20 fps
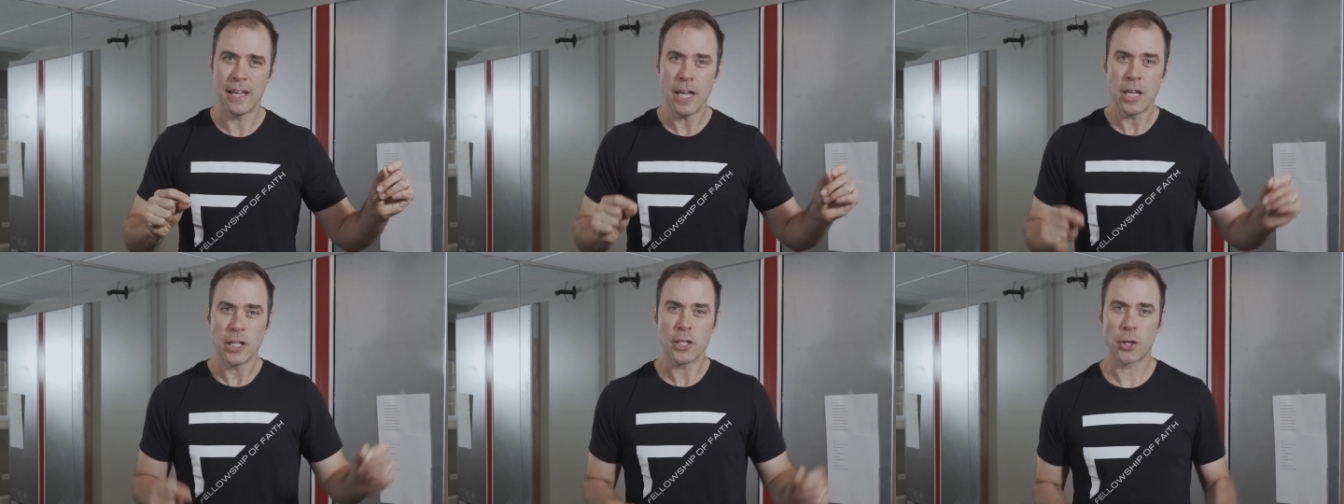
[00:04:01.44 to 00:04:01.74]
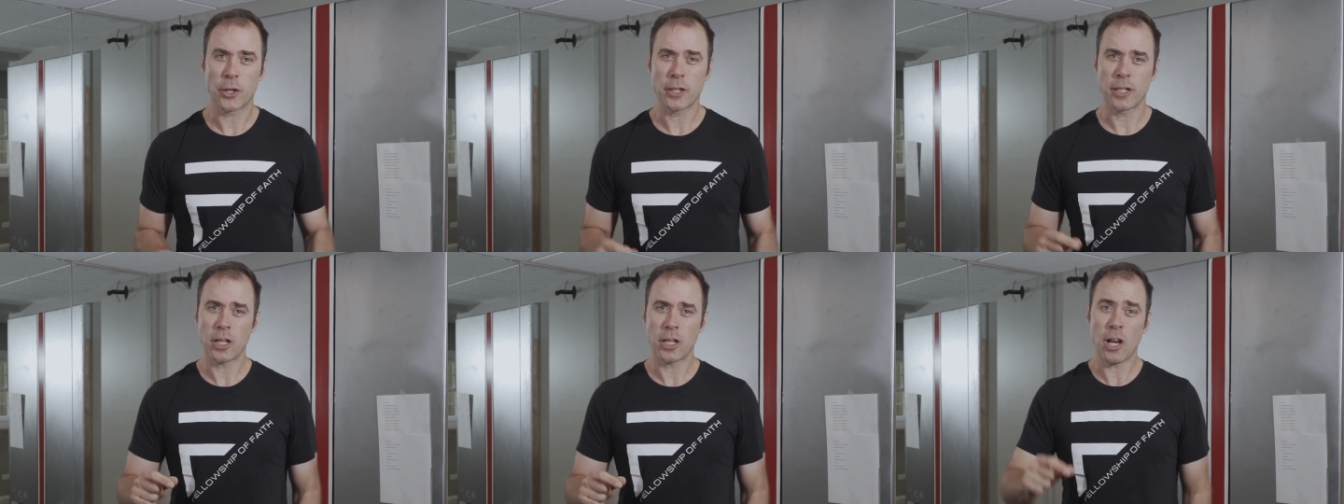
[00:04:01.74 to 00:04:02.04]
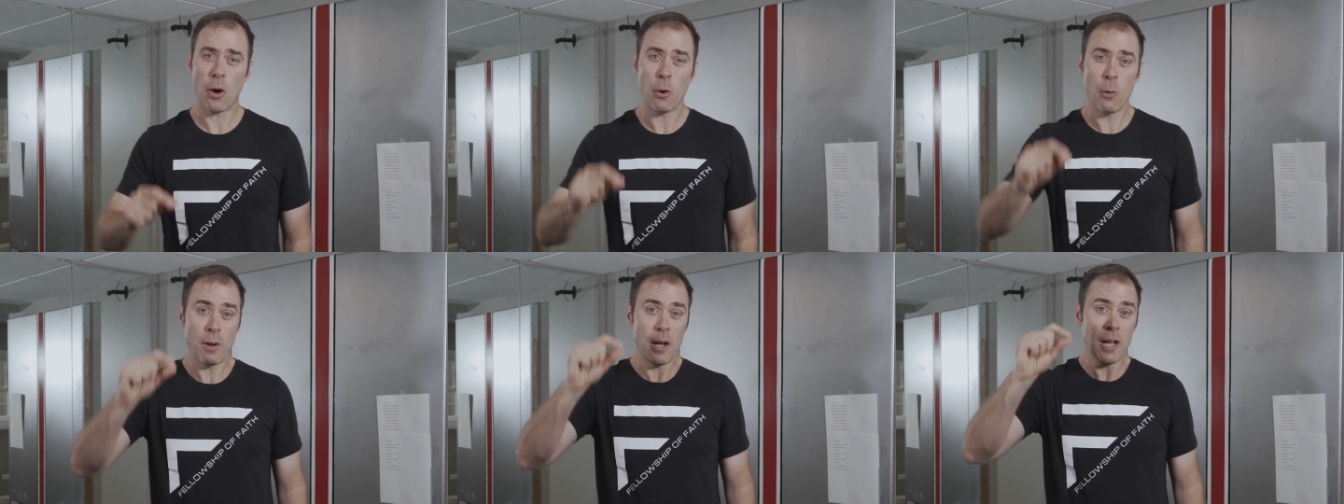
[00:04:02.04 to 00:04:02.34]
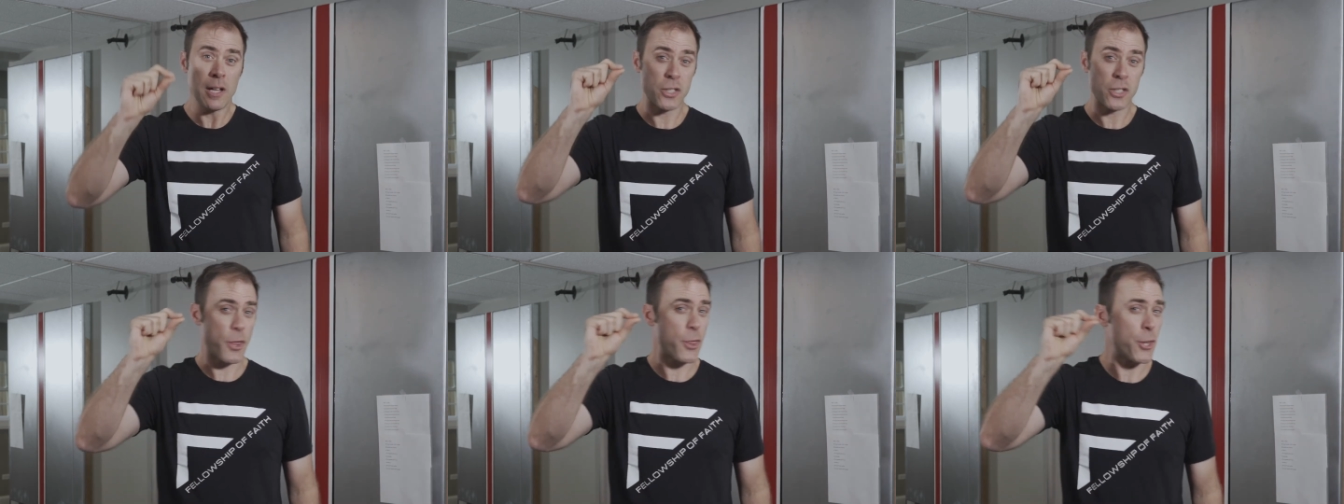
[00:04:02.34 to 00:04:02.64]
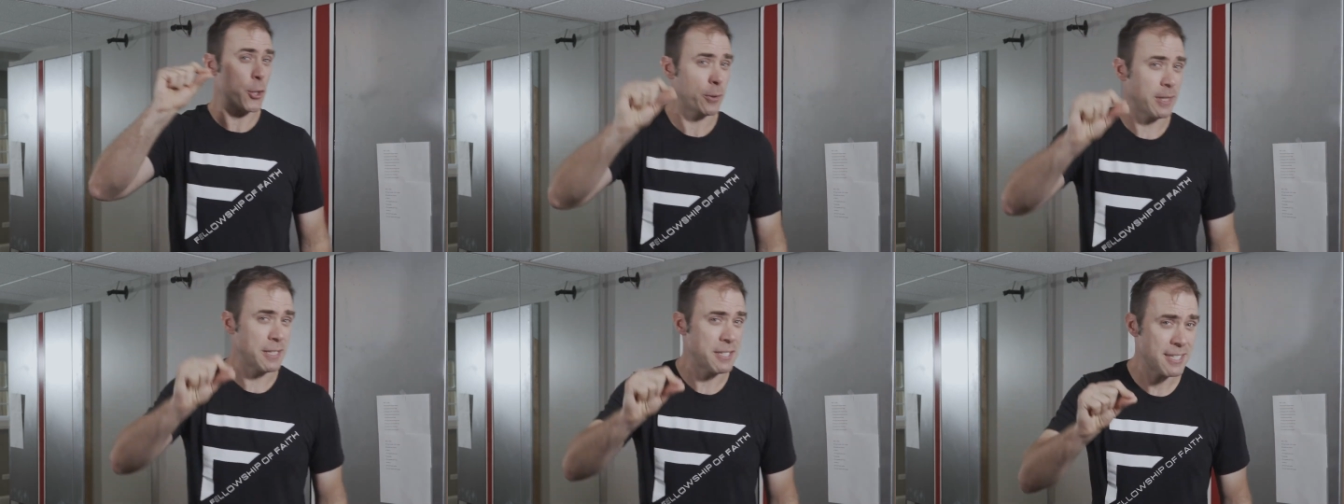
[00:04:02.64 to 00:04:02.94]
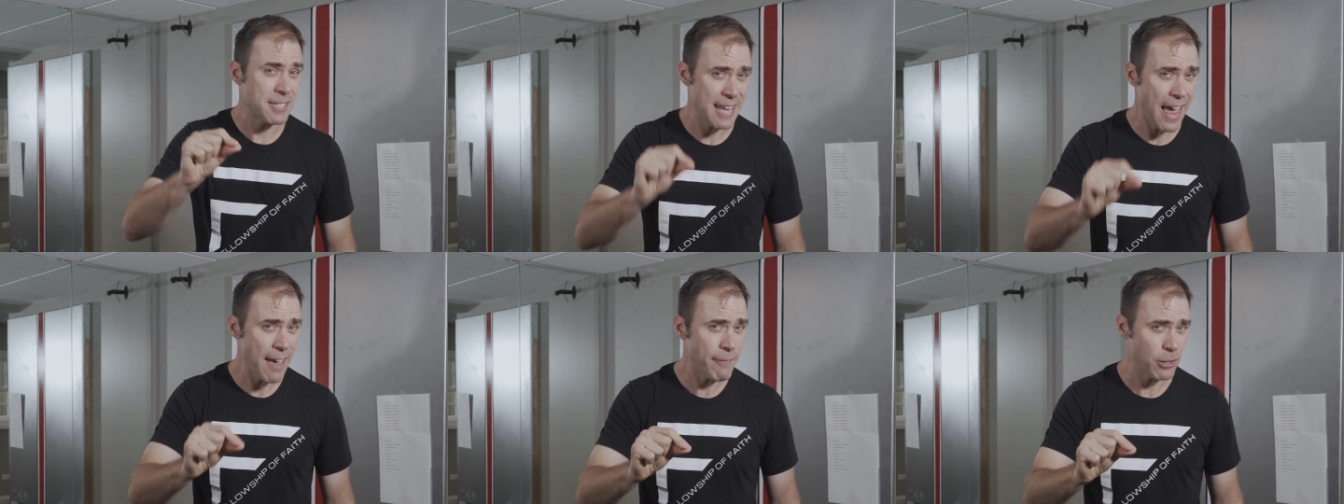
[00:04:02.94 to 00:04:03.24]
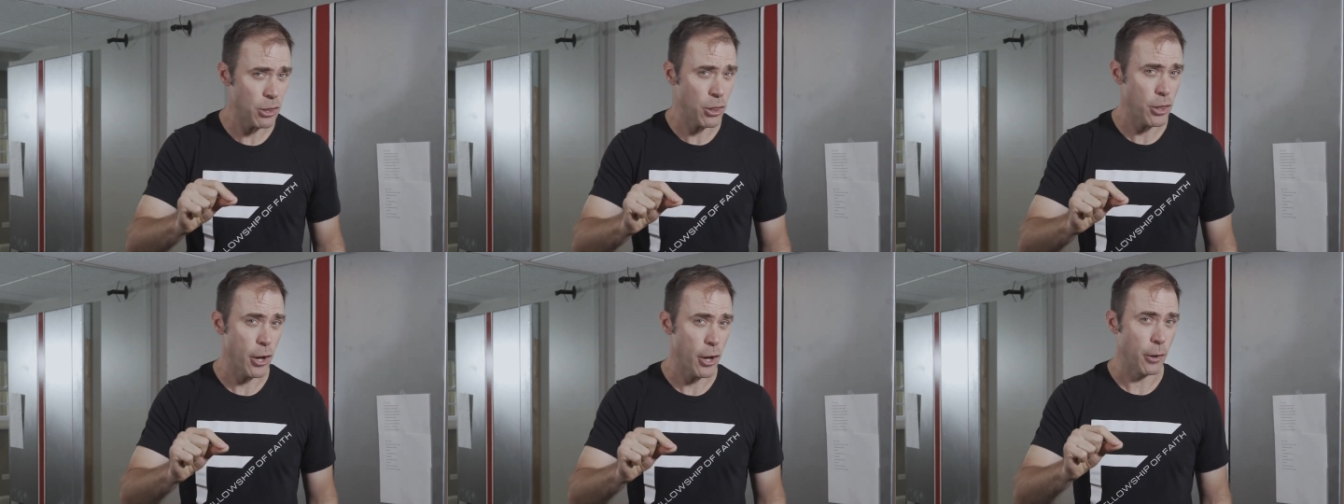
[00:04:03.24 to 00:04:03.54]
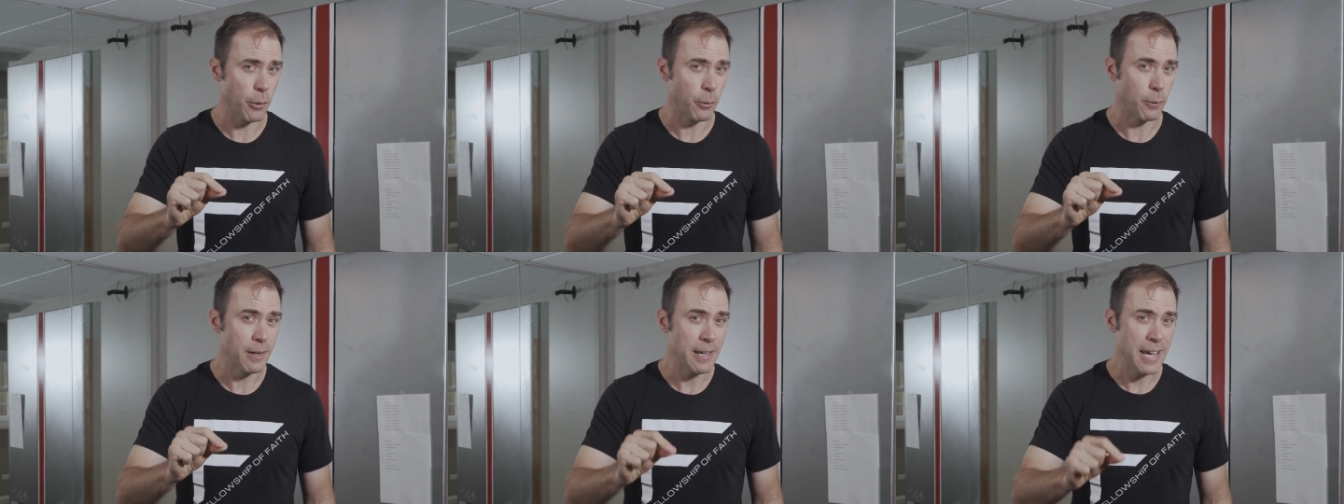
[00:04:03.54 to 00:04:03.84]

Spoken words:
You're going to go to 37, though,